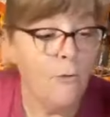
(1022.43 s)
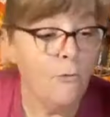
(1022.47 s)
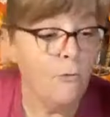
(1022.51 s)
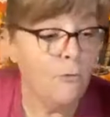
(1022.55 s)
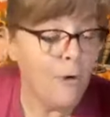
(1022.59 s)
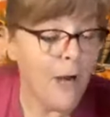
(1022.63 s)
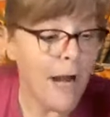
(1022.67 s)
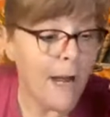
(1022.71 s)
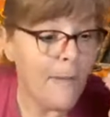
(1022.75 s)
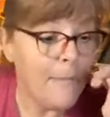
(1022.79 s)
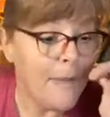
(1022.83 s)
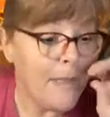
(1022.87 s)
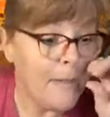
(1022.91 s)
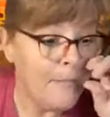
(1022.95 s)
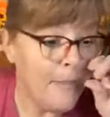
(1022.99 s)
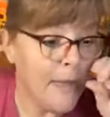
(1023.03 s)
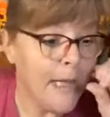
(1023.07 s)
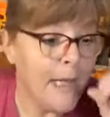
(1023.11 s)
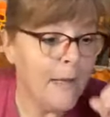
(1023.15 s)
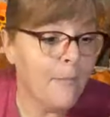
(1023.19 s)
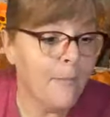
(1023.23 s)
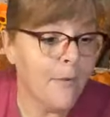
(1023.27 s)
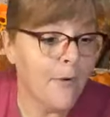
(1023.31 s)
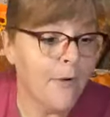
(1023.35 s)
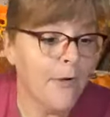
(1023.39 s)
wrapping
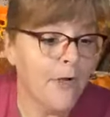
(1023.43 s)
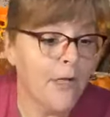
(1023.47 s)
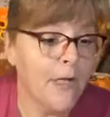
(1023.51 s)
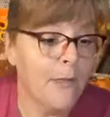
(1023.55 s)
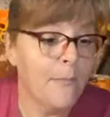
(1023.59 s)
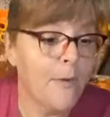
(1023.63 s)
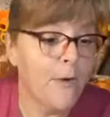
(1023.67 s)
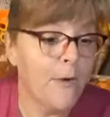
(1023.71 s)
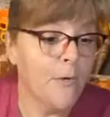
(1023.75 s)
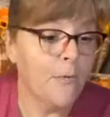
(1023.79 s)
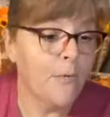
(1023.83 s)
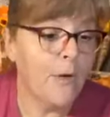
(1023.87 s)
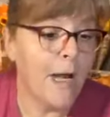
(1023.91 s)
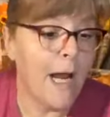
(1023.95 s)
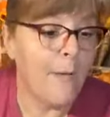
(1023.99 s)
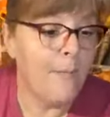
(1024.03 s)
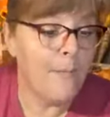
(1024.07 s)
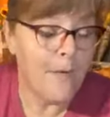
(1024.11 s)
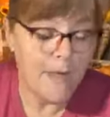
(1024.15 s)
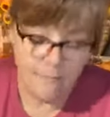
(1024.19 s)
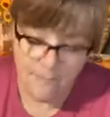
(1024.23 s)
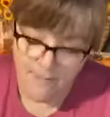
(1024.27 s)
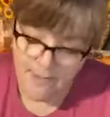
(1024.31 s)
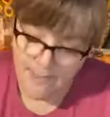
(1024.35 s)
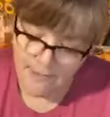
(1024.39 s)
paper. You could put
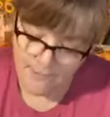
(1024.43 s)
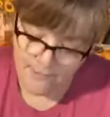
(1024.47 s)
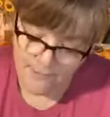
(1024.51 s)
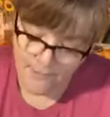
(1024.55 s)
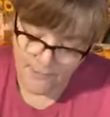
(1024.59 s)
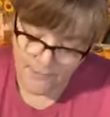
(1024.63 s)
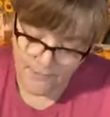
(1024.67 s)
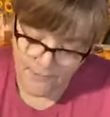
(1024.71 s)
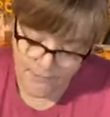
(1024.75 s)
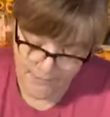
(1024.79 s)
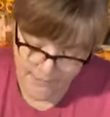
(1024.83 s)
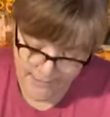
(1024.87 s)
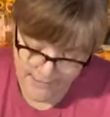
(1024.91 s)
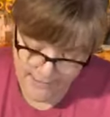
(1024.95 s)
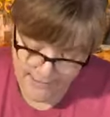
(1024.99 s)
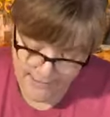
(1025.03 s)
wrapping paper